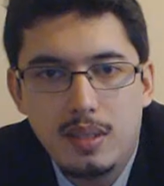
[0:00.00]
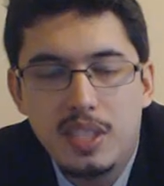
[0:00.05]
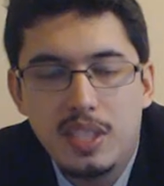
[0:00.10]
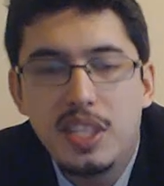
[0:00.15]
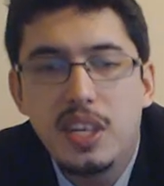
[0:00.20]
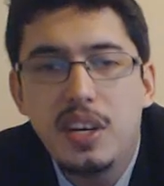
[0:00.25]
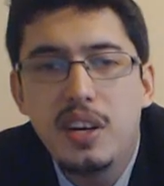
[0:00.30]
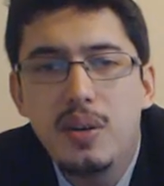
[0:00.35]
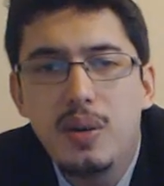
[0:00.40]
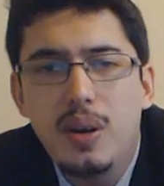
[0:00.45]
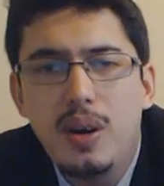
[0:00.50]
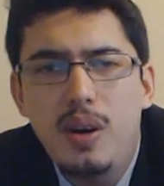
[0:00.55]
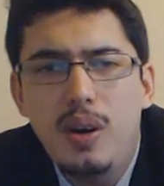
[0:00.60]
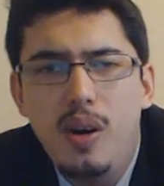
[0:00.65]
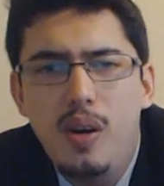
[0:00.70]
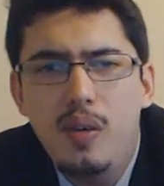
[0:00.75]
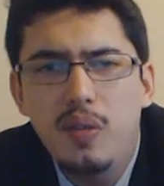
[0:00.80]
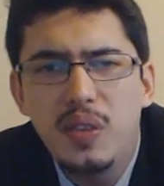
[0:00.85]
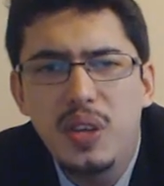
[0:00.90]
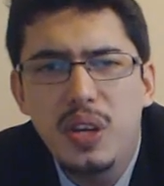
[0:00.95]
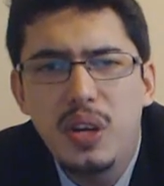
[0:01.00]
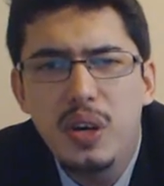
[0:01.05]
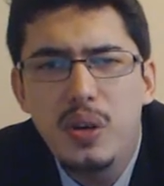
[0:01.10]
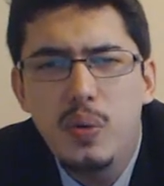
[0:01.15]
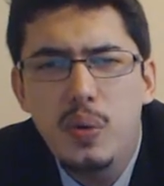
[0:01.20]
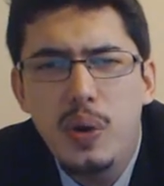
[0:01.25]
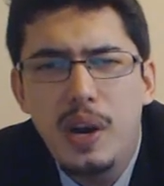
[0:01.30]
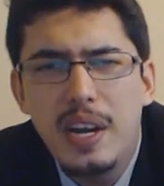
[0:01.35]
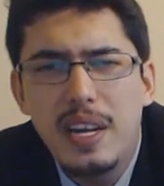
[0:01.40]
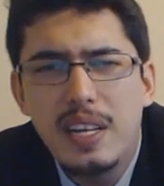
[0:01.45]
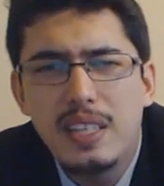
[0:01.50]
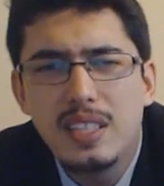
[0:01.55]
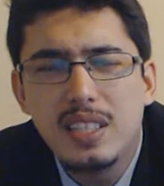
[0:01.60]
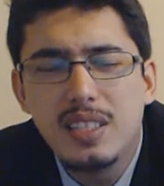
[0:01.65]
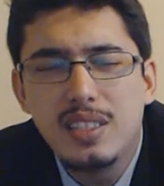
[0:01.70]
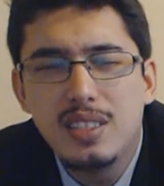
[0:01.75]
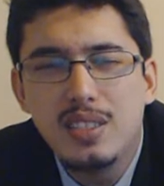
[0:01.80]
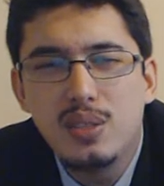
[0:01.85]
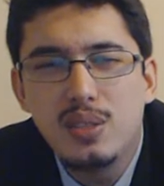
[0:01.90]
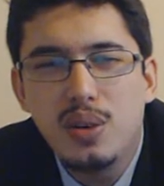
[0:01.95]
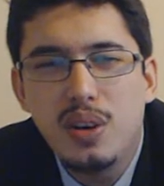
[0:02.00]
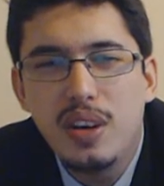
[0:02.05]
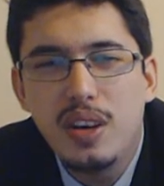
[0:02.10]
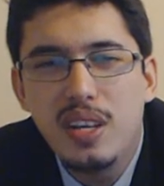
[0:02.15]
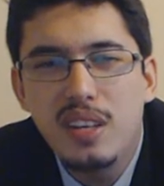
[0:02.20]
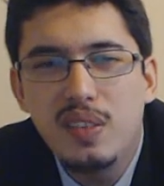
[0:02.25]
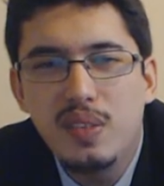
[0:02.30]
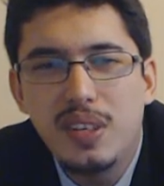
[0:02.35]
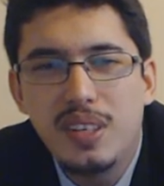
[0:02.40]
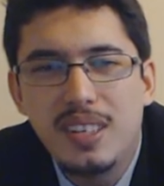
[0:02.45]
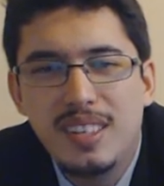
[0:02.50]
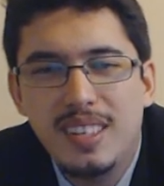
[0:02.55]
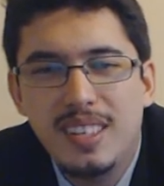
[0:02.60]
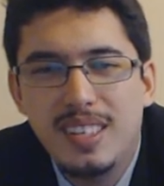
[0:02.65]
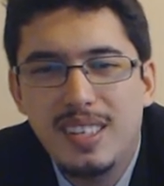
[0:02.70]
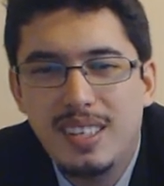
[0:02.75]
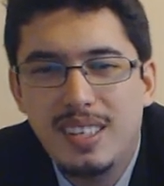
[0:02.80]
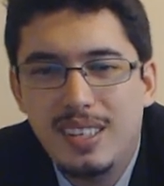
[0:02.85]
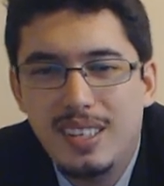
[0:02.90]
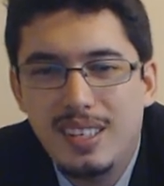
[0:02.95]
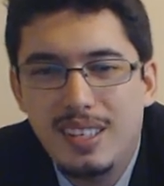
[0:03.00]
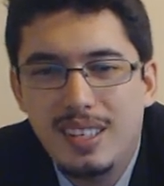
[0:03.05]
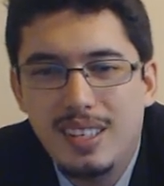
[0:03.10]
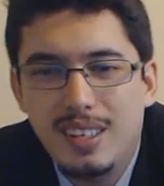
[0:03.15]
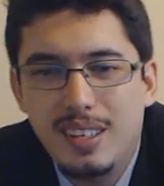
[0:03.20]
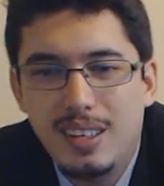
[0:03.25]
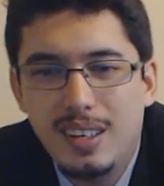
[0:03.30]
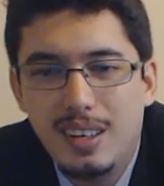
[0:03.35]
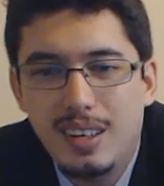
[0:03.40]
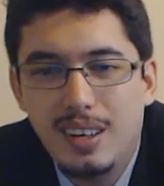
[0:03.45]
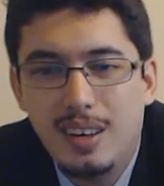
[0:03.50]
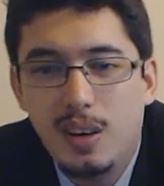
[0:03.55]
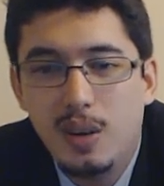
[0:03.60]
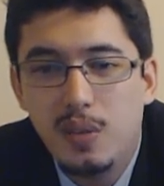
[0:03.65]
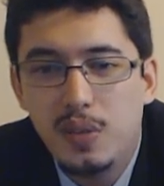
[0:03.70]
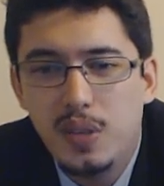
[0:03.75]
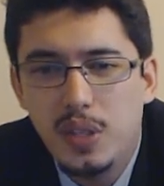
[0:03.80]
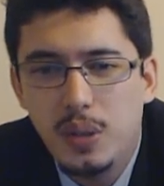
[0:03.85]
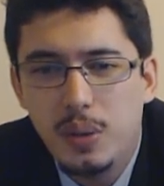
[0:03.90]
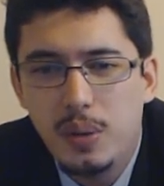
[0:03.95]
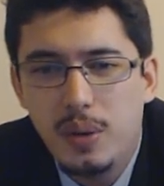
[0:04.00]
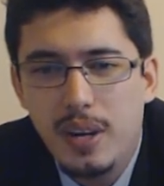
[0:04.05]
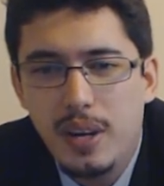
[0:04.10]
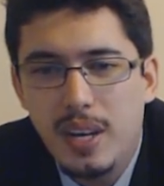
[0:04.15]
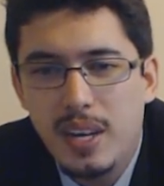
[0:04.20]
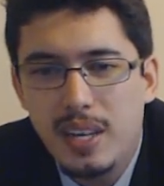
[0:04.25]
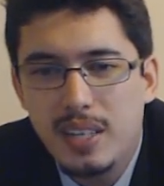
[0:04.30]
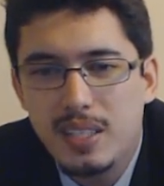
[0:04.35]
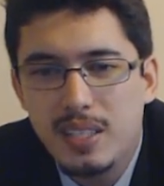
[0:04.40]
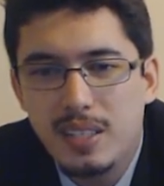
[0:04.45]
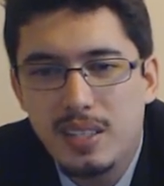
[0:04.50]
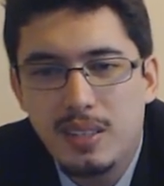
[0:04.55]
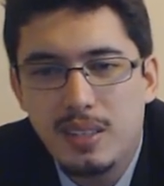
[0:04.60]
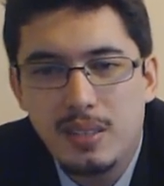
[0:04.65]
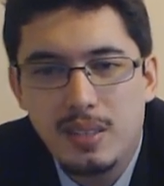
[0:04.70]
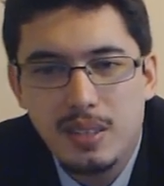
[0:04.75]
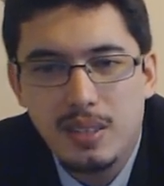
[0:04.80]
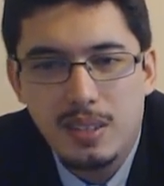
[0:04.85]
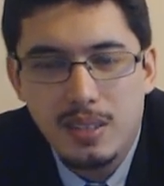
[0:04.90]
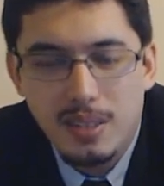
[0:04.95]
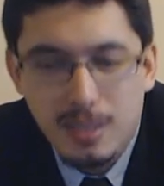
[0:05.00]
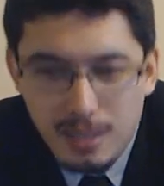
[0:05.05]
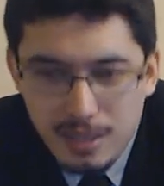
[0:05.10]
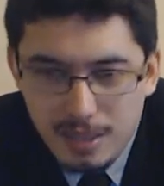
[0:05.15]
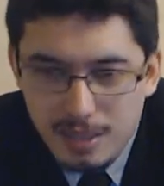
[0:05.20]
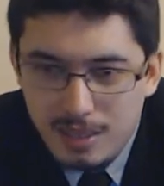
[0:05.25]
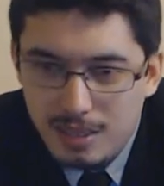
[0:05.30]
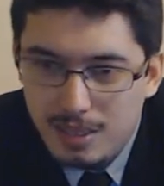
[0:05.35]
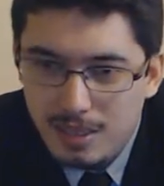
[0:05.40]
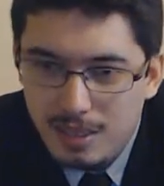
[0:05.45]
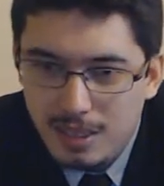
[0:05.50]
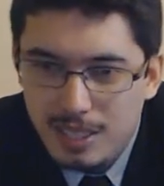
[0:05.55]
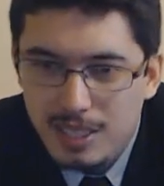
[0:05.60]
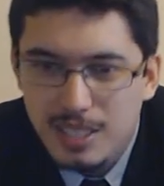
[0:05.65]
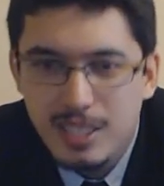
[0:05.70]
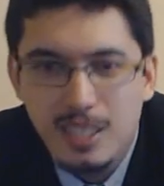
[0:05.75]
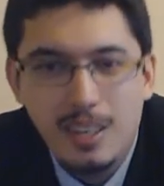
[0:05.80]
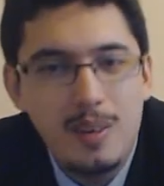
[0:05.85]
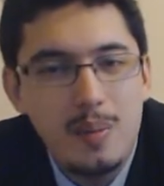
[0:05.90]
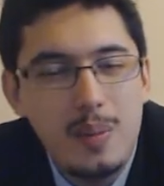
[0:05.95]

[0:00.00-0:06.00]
So, of the race and driver of the race, oh god, there